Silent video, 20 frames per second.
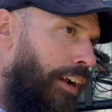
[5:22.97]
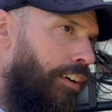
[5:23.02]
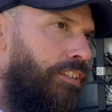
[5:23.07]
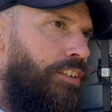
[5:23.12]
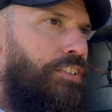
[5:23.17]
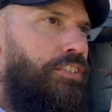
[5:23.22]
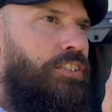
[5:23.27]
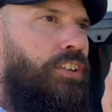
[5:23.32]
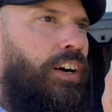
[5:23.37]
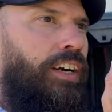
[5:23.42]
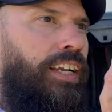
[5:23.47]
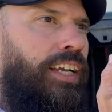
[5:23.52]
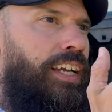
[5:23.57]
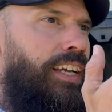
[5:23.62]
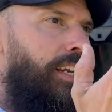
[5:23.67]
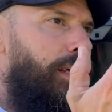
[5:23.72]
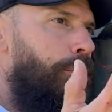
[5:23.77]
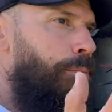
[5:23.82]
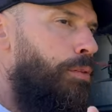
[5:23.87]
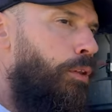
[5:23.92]
air to suck
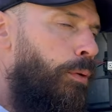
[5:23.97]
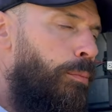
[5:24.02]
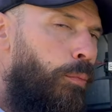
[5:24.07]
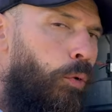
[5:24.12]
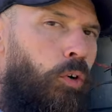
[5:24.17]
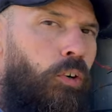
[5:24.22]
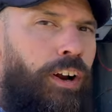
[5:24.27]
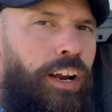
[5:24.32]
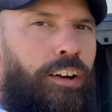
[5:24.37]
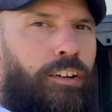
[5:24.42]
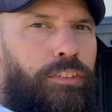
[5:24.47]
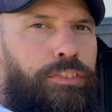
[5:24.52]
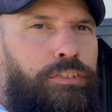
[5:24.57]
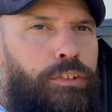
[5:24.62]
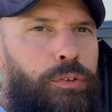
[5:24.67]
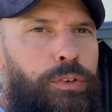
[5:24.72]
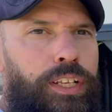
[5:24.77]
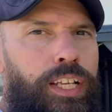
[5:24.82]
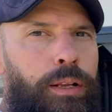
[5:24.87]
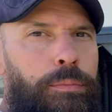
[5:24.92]
in and blow more air
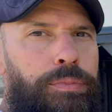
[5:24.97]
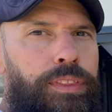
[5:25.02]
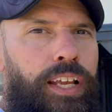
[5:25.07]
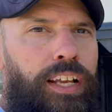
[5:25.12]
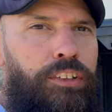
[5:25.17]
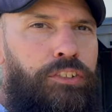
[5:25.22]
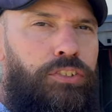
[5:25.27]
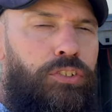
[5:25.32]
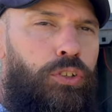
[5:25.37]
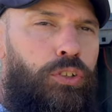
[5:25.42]
through to keep things